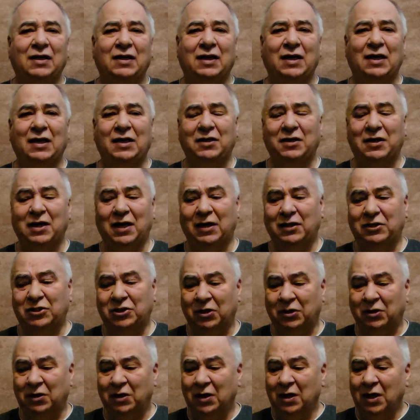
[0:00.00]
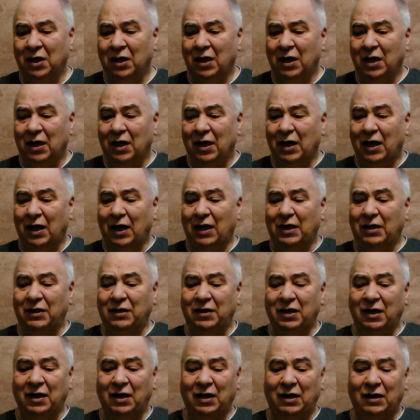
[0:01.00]
in nature and
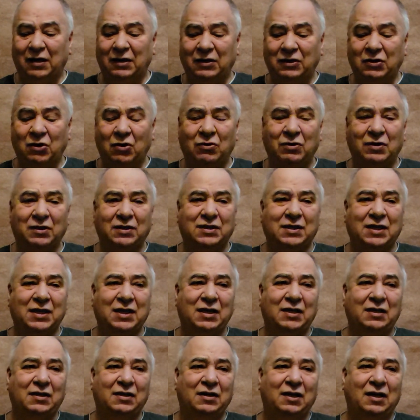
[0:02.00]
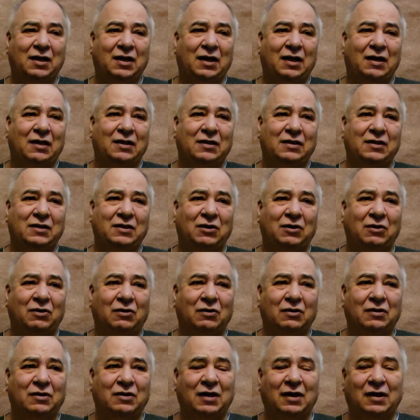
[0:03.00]
noticing
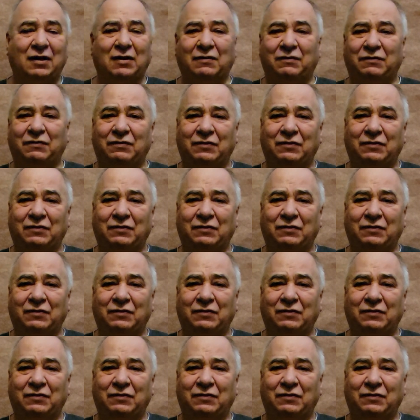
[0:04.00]
the